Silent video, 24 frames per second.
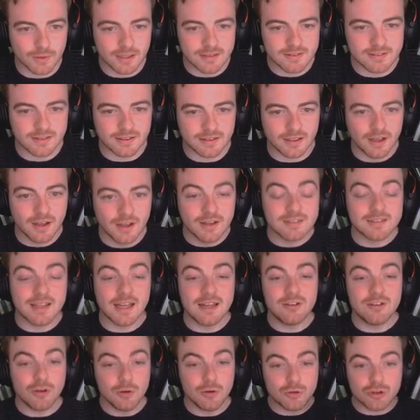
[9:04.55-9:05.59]
Let's see.
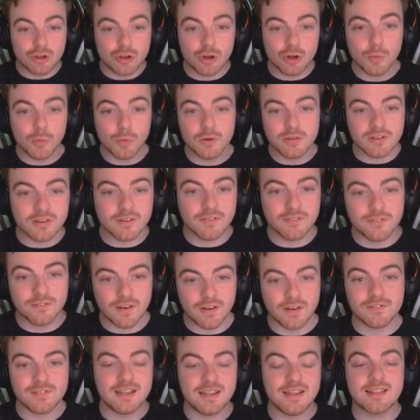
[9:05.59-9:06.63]
they do
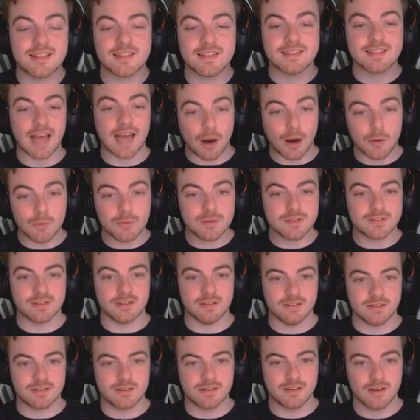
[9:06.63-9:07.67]

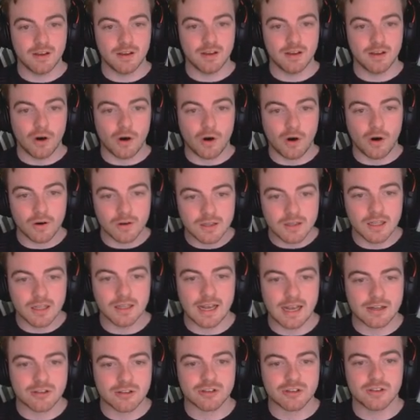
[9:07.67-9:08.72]
250,000 on
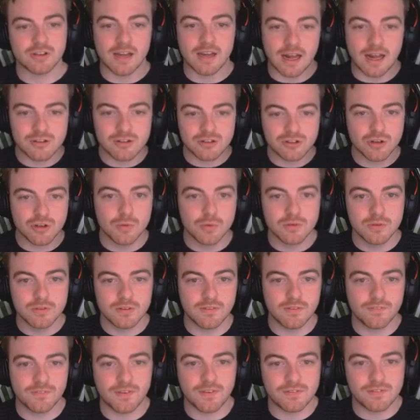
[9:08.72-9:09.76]
collection and
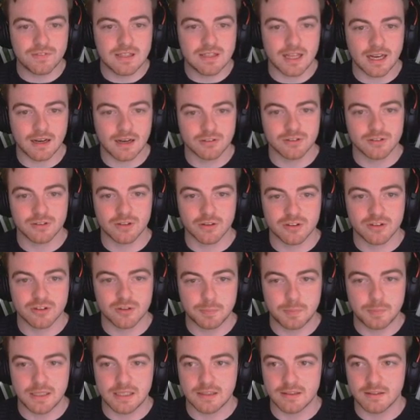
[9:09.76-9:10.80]
250,000 on
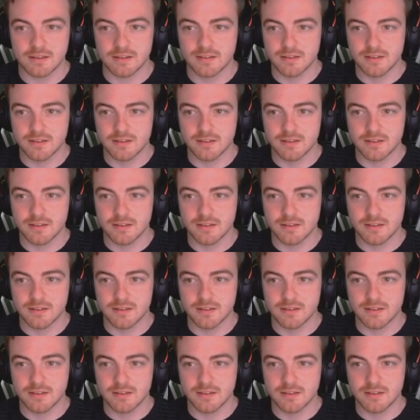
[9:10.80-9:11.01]
speed.